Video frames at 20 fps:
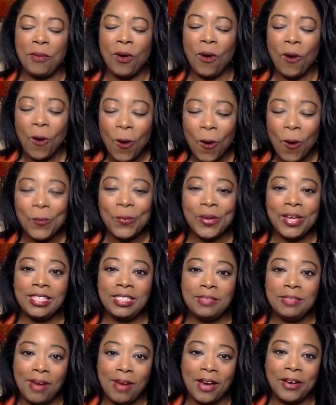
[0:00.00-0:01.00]
I'm
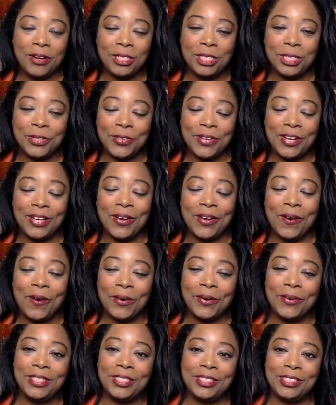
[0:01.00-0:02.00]
always monitoring the
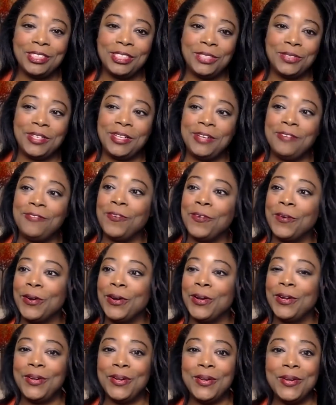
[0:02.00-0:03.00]
auto industry
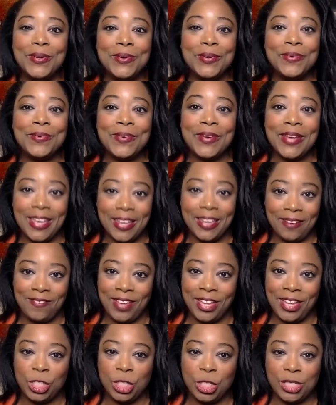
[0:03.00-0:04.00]
for new
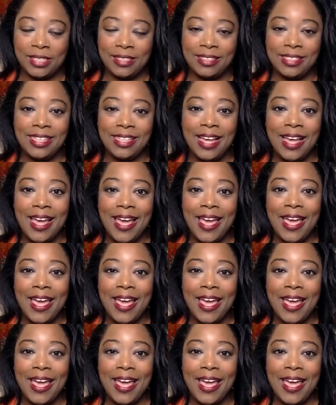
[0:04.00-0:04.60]
innovations.